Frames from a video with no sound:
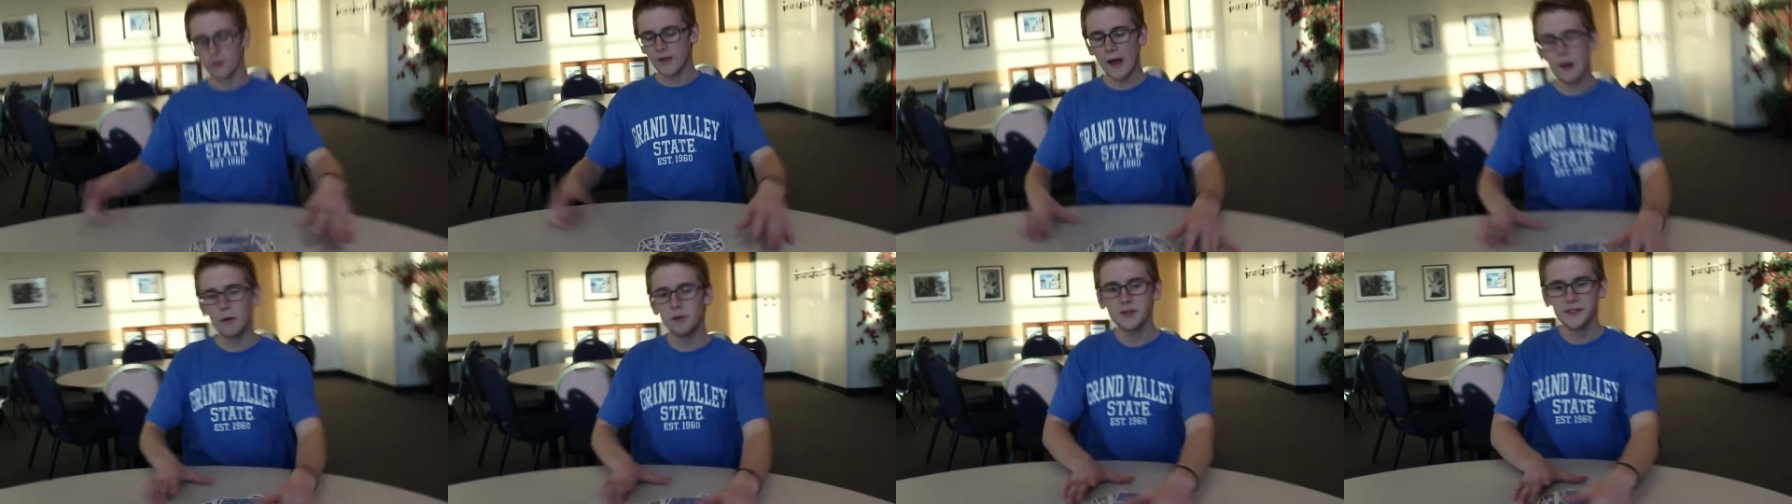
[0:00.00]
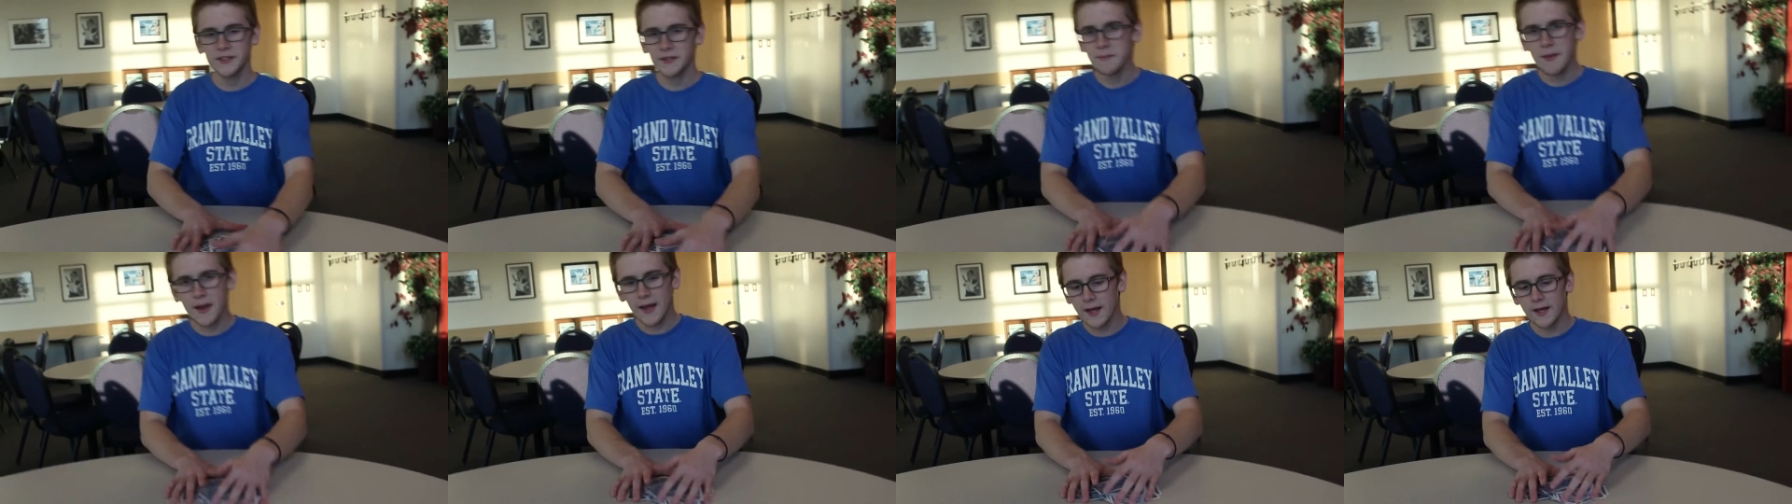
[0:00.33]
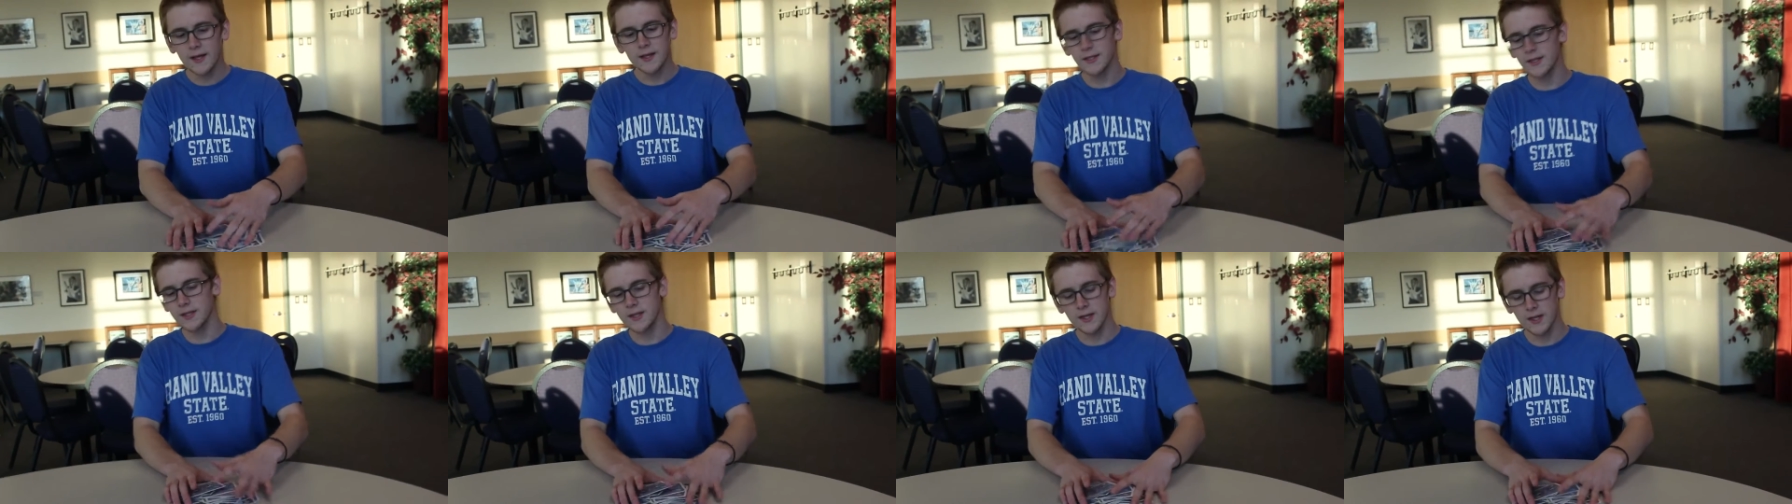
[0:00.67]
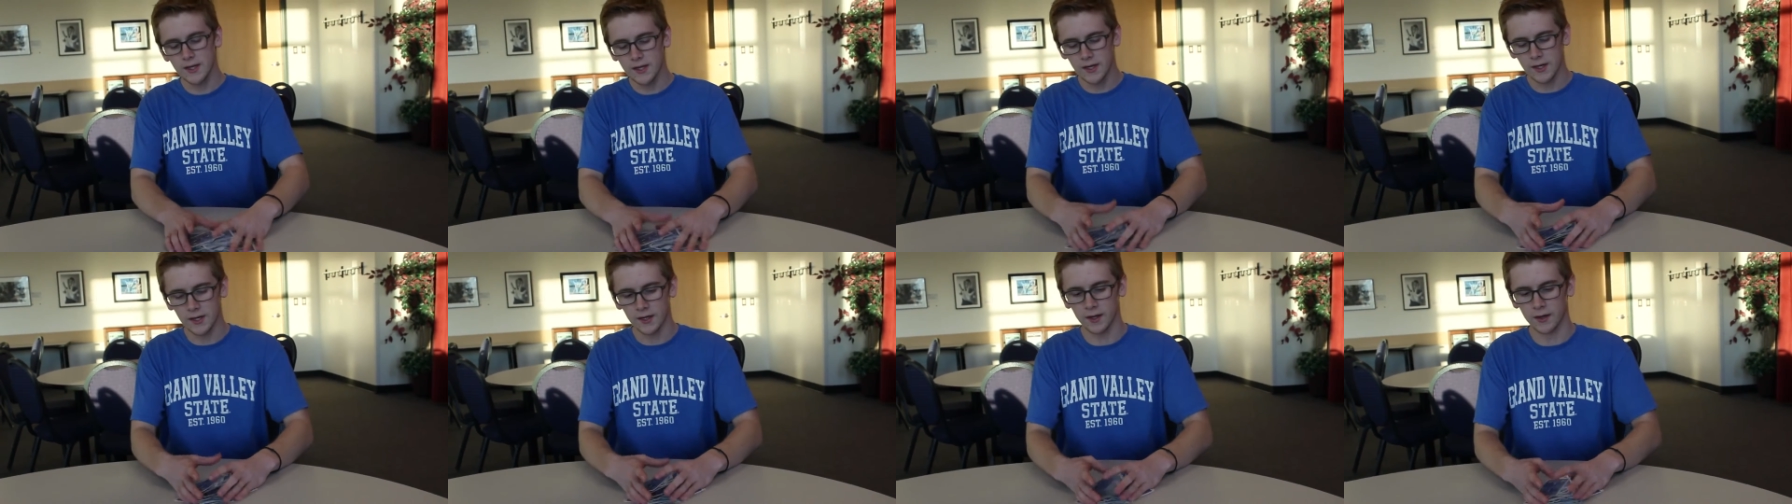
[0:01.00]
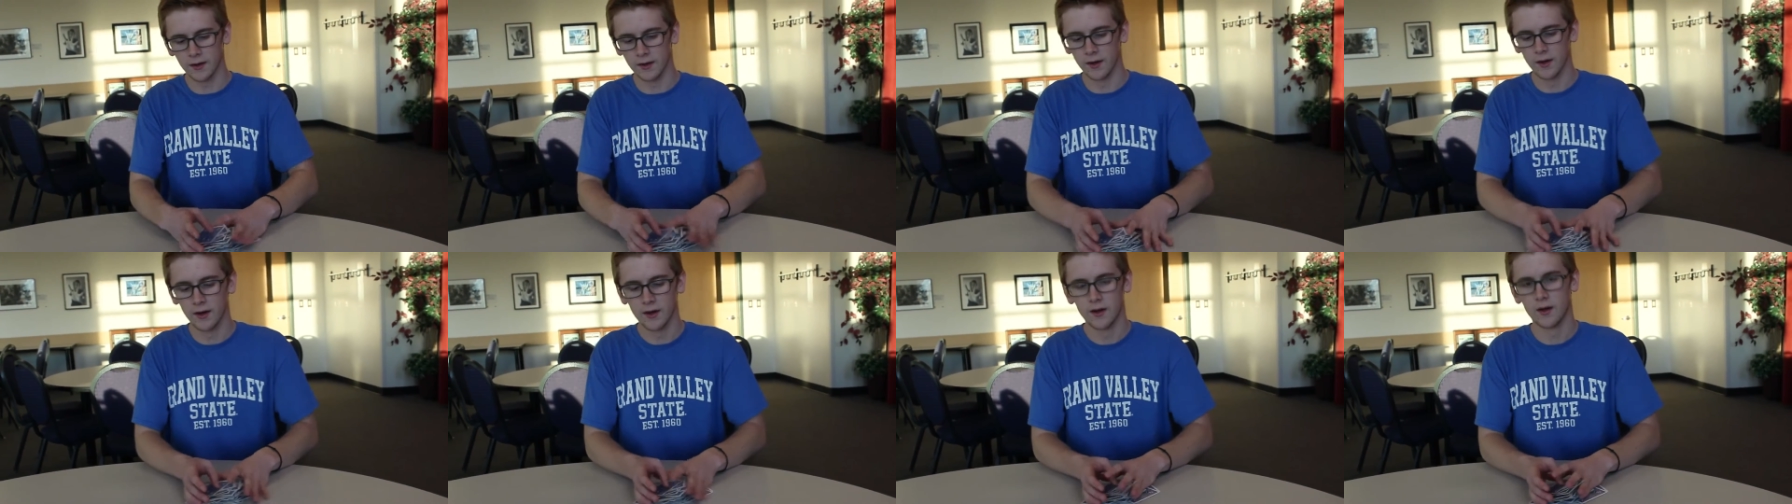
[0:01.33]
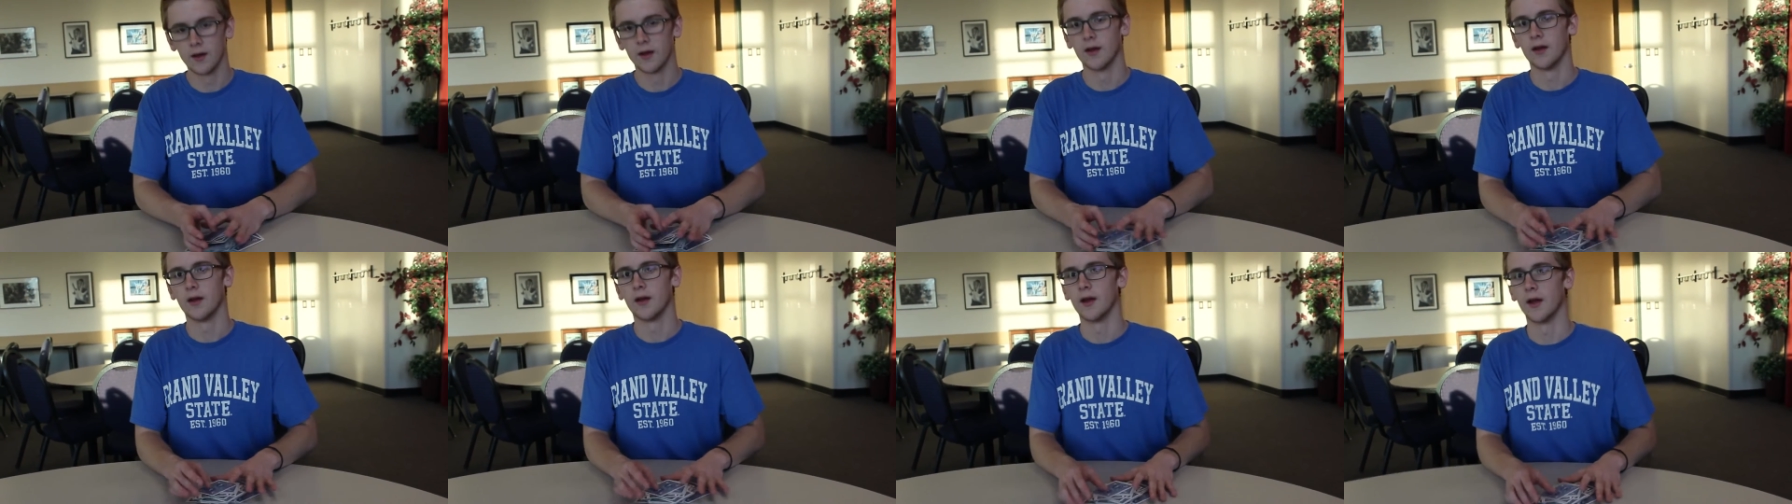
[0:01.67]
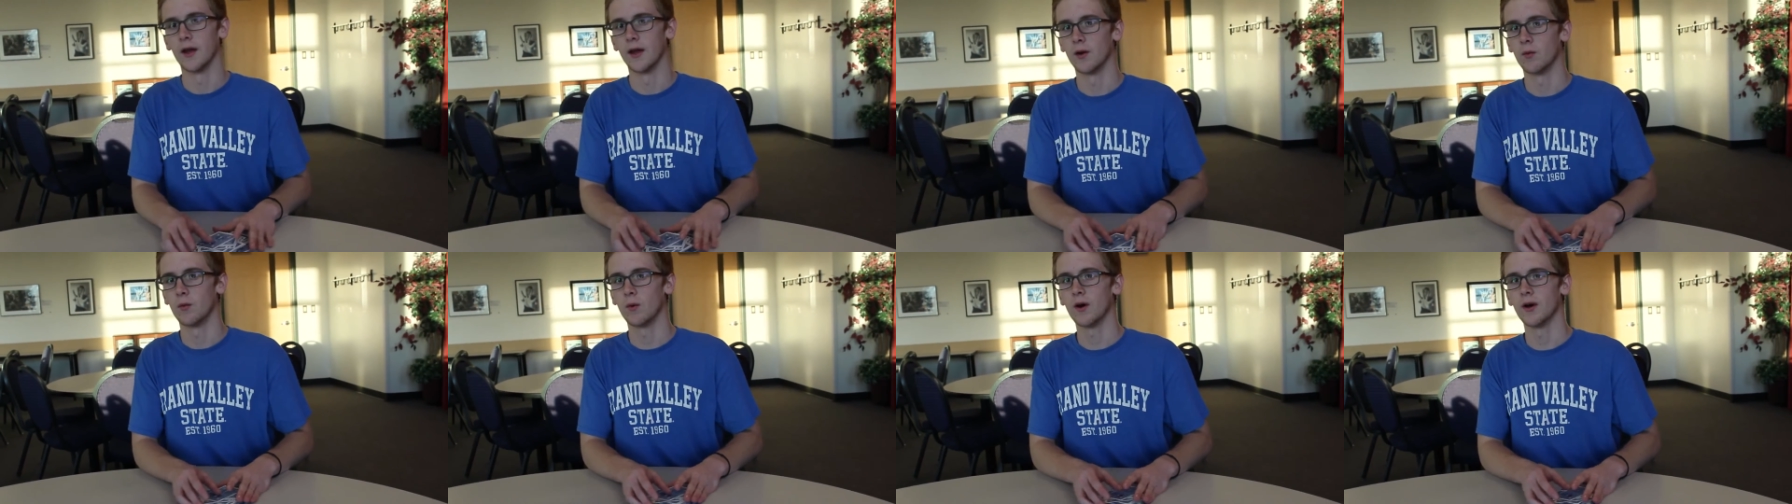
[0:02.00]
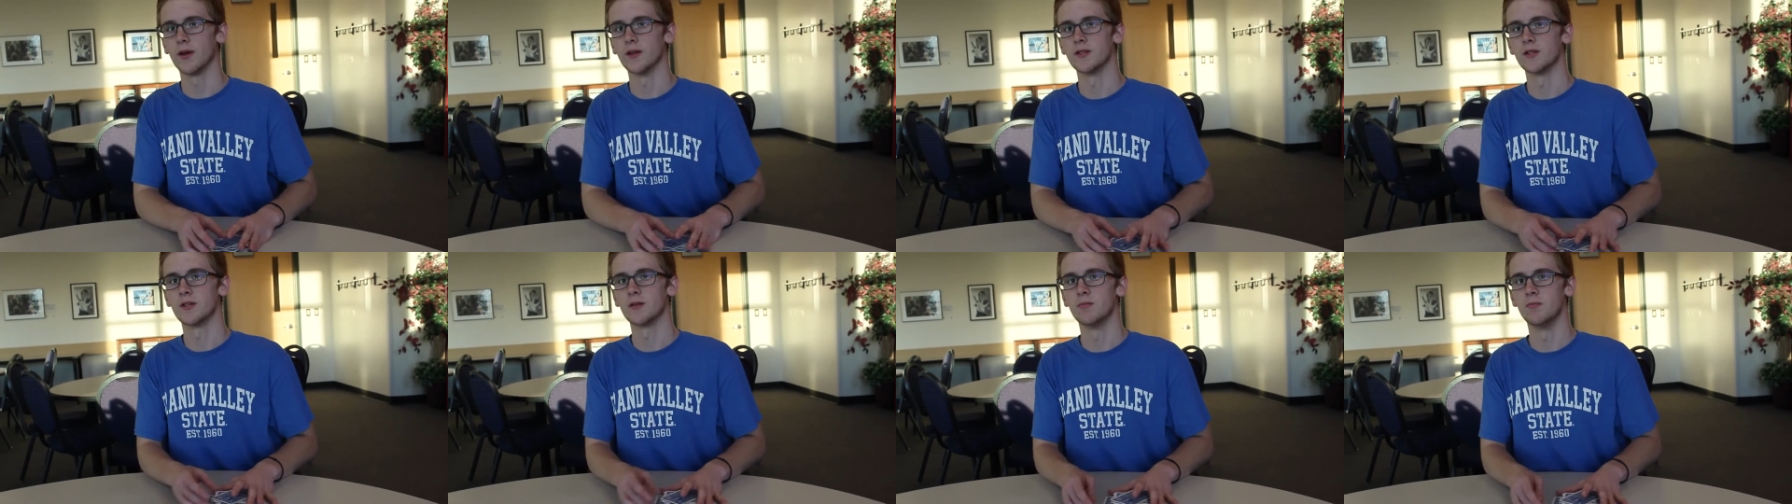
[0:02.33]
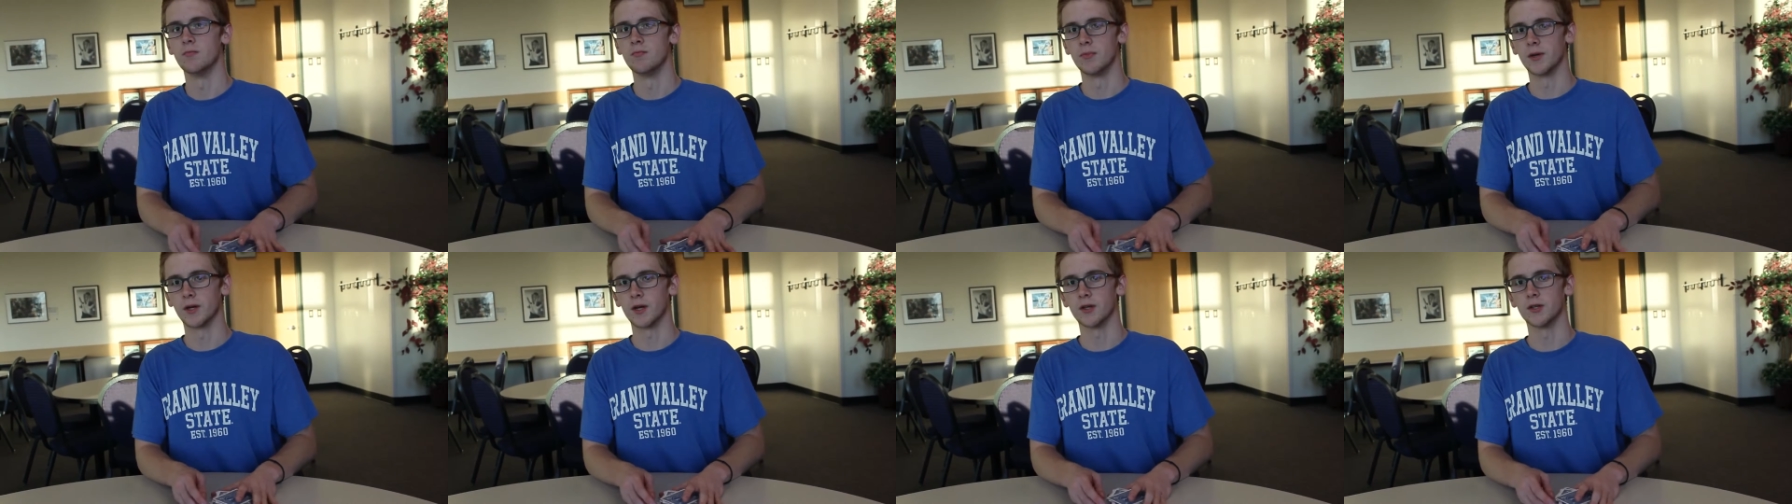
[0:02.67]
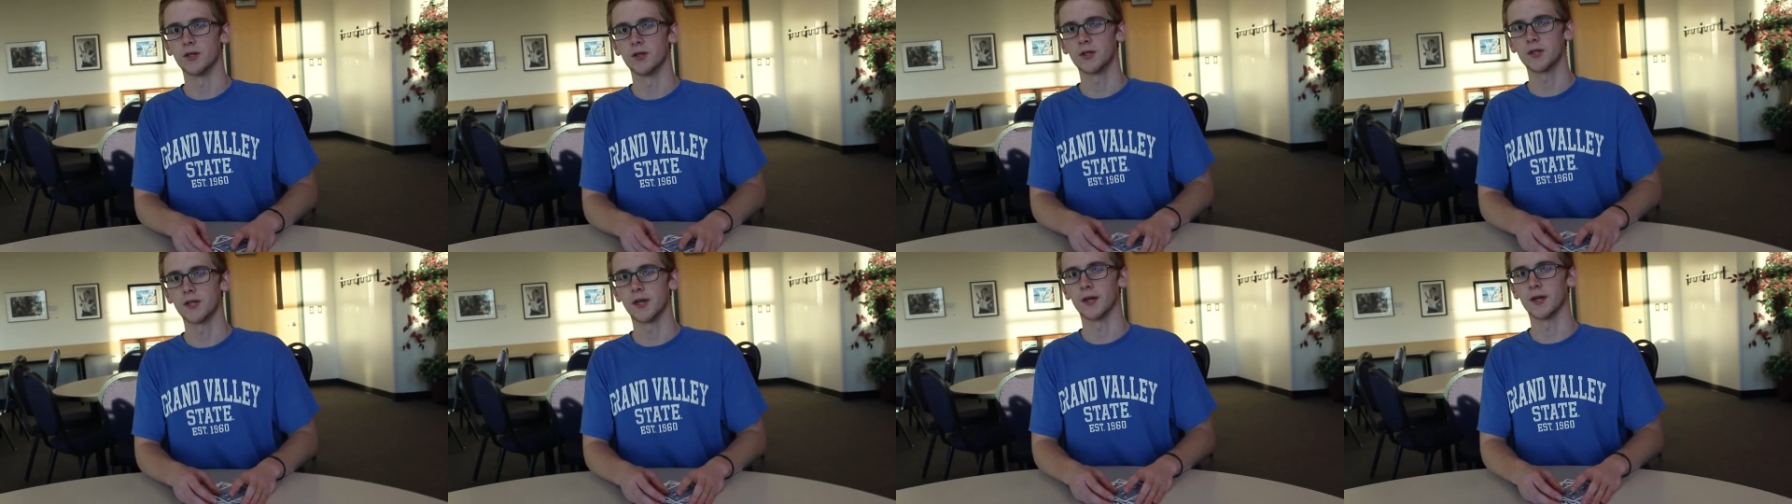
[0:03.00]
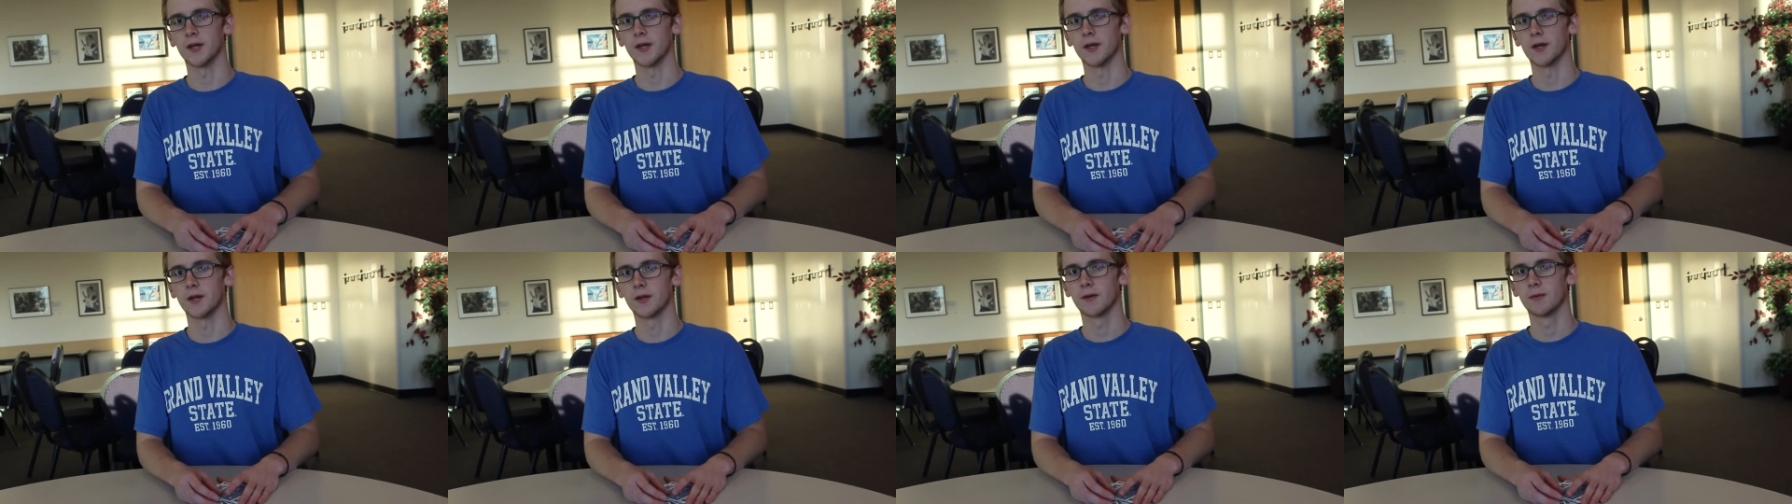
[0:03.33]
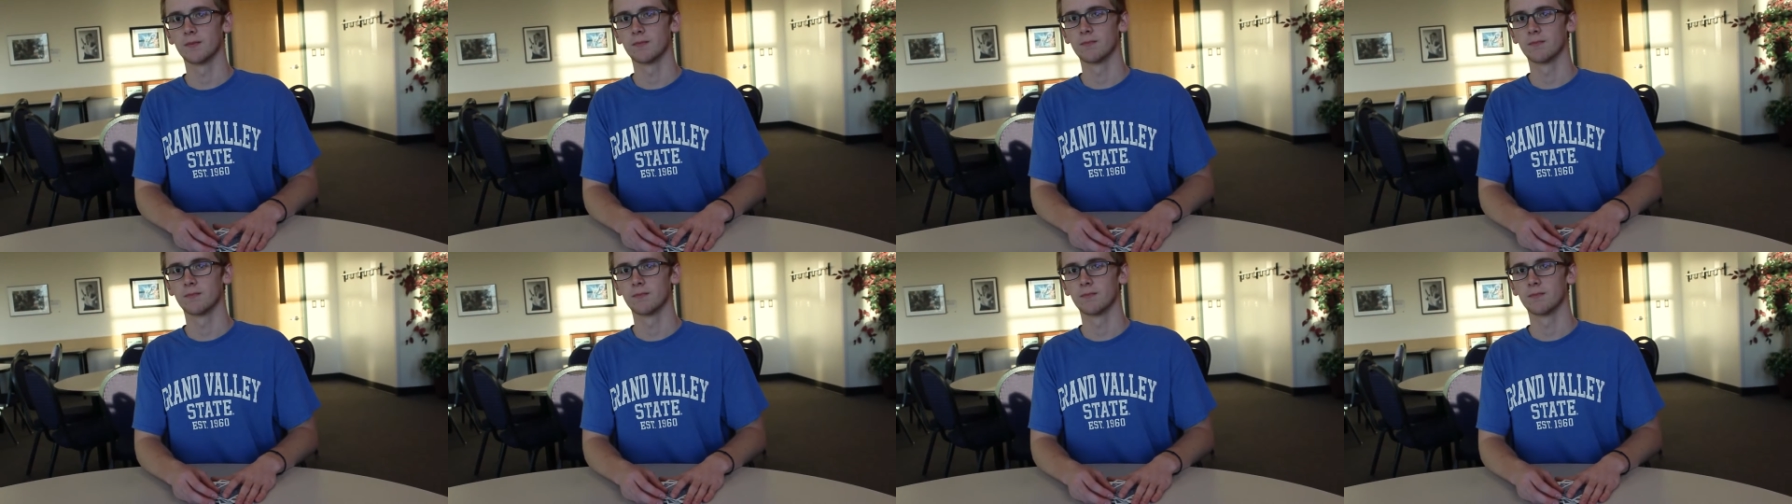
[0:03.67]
that was amazing!" And it was, because they're psychic.